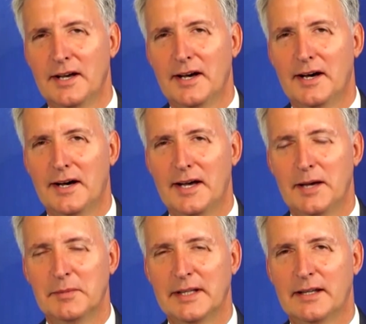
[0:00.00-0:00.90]

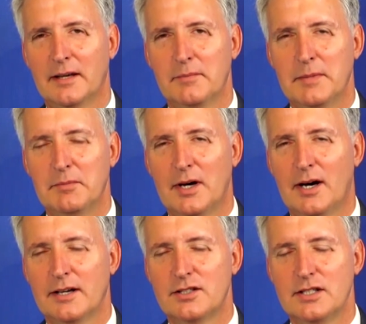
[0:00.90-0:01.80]
Emily
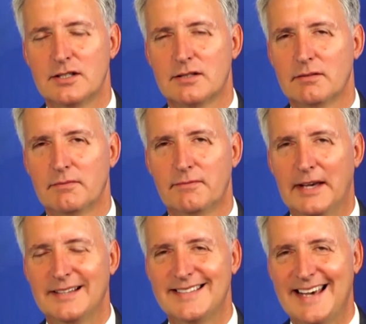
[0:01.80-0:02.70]
Mimnaugh. She's
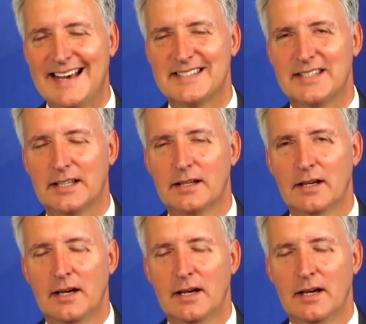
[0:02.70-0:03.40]
fantastic.